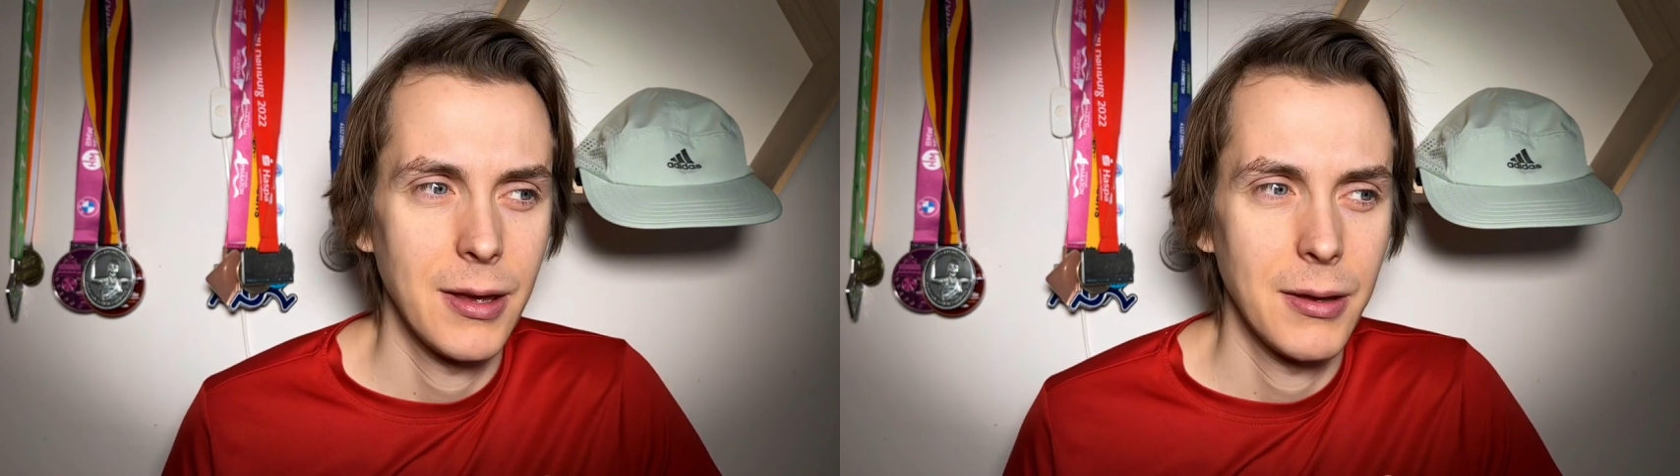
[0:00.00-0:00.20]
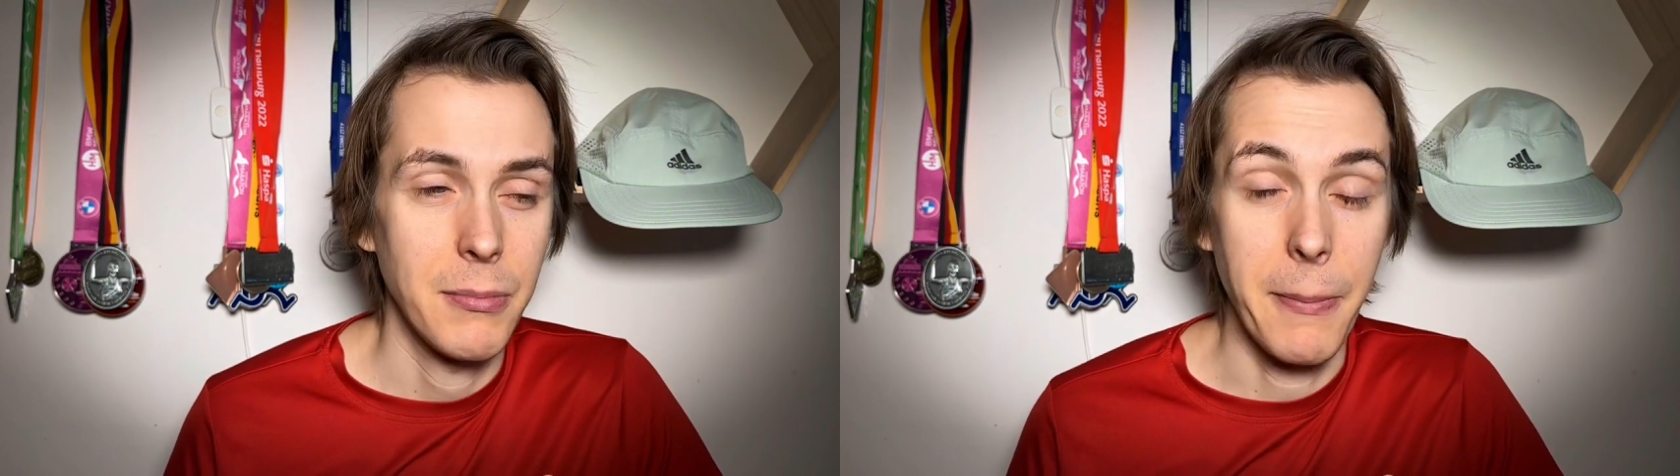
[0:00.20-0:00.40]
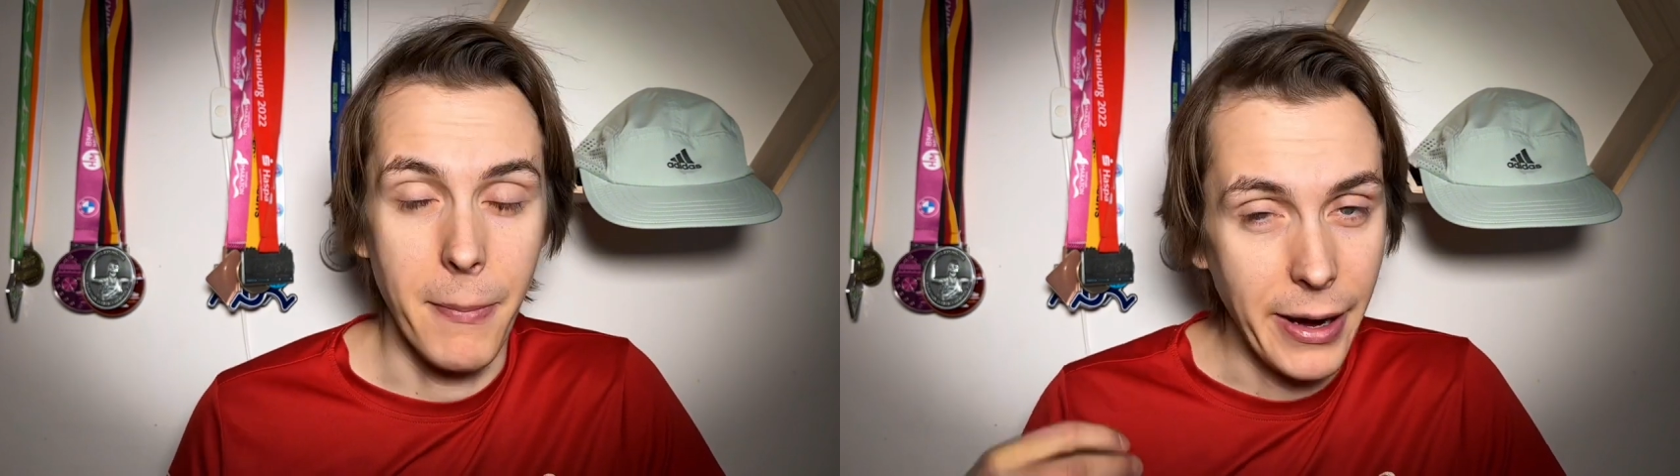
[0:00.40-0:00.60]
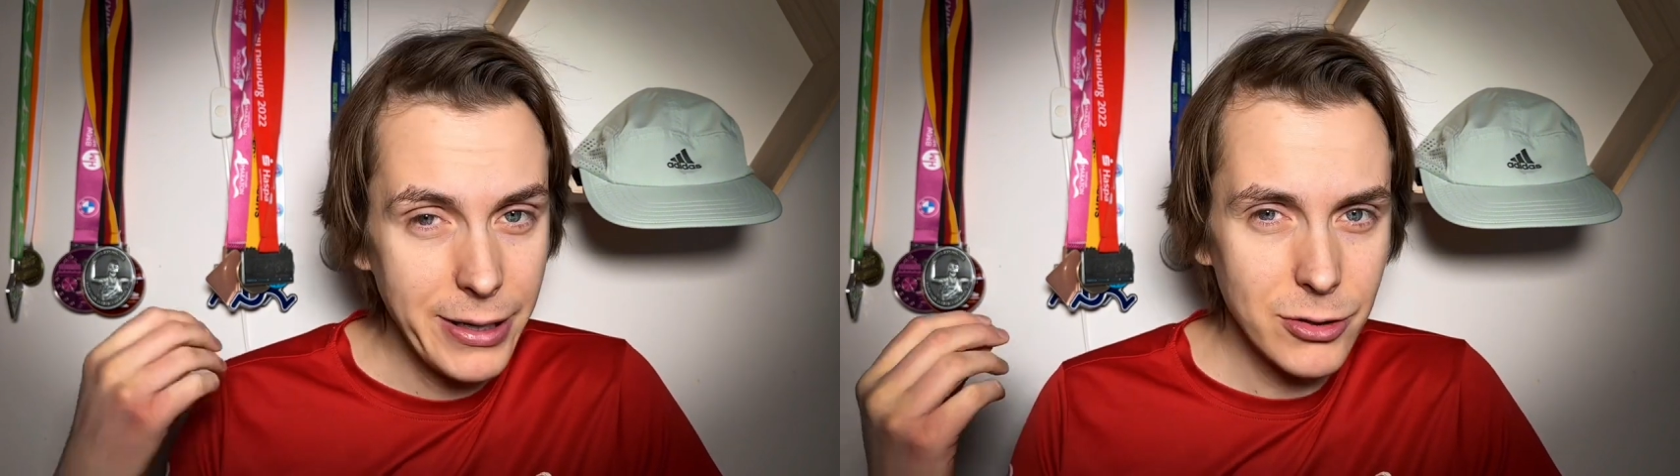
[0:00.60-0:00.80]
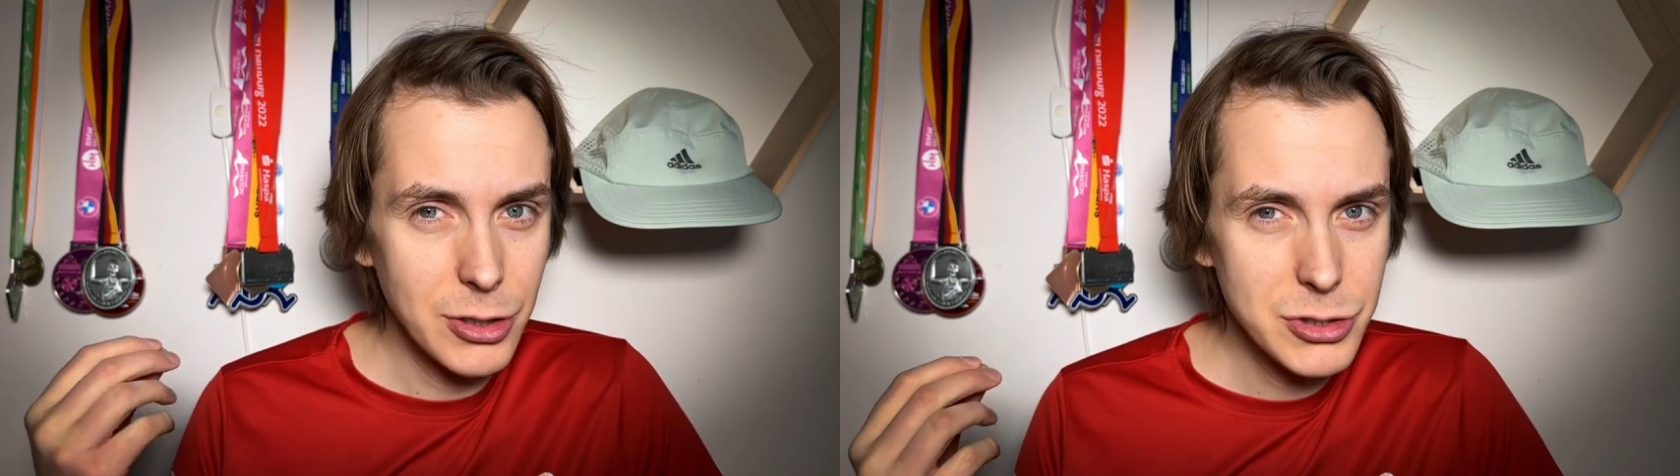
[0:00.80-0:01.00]
My mind
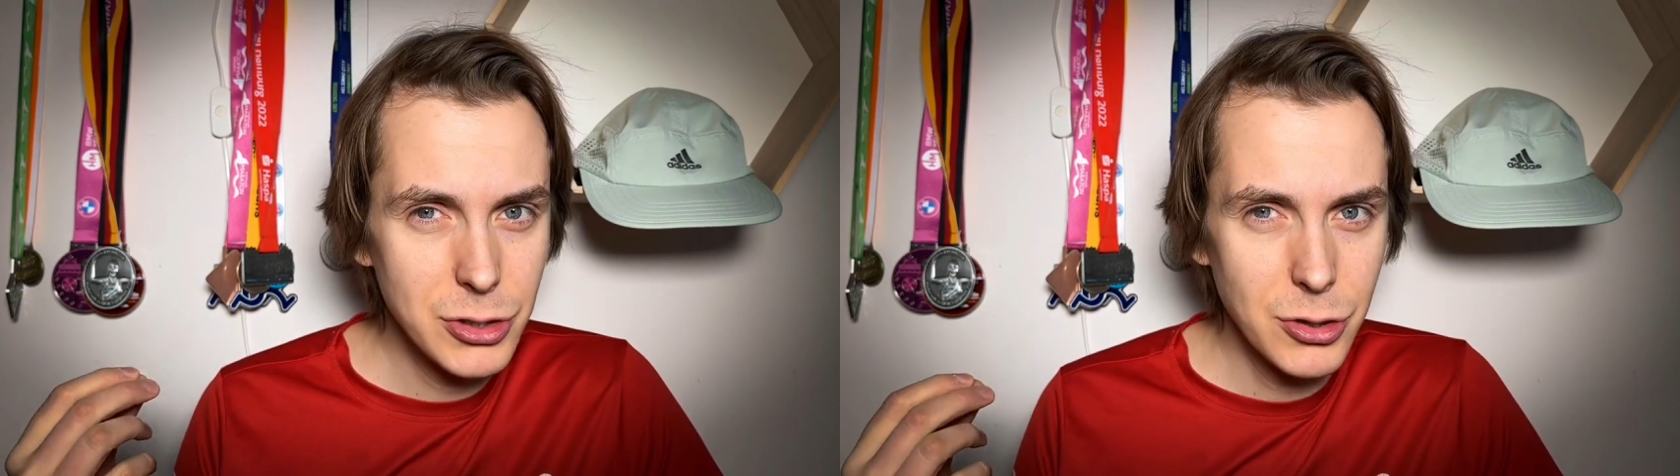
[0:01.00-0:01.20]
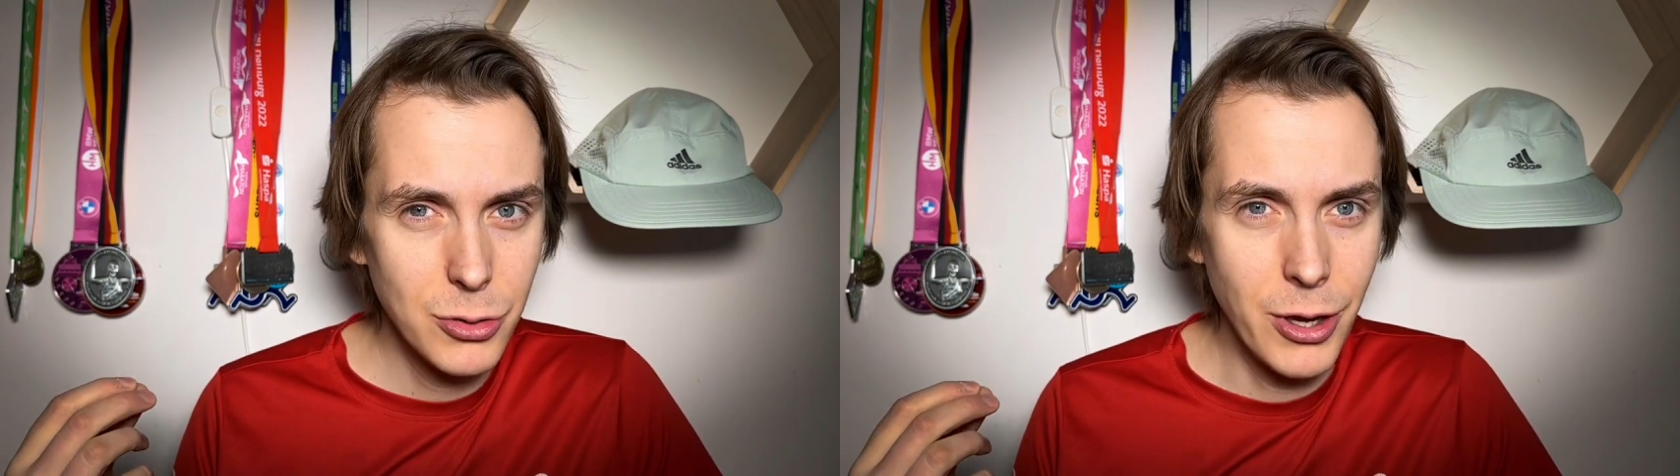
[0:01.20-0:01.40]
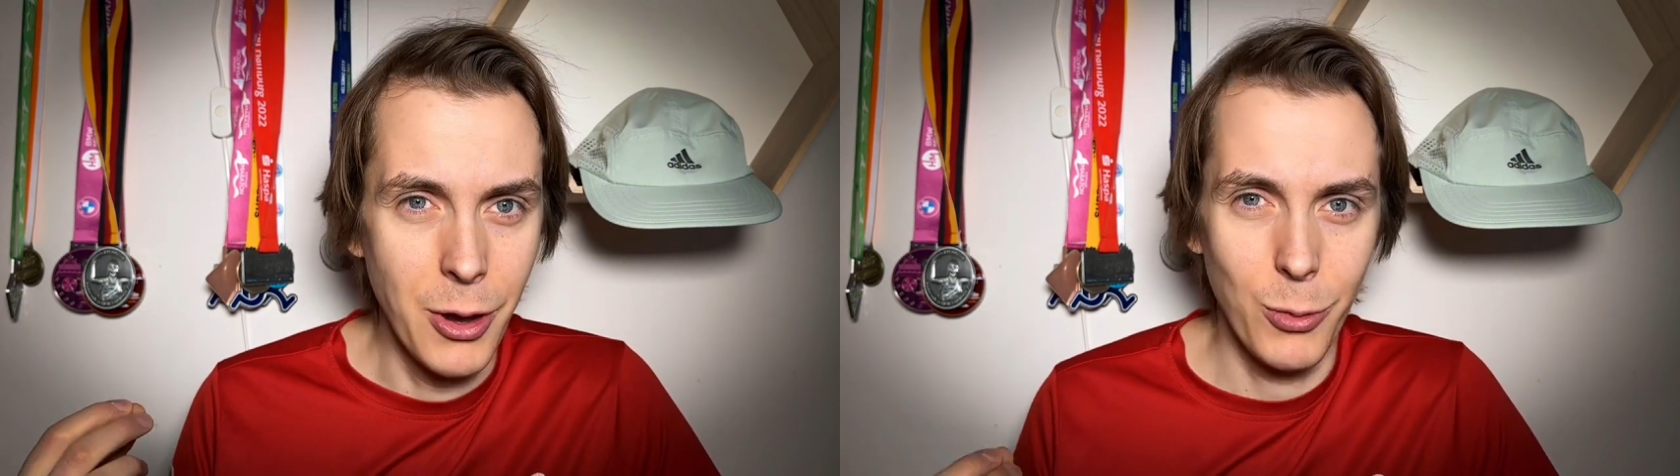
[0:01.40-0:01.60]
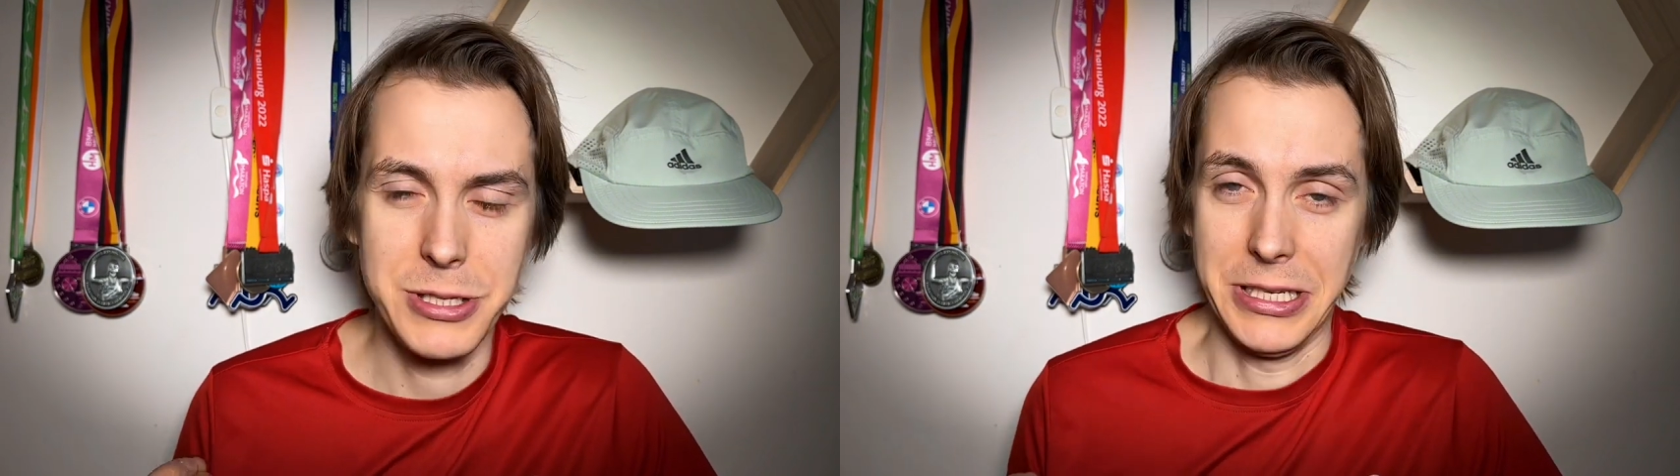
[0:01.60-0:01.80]
also was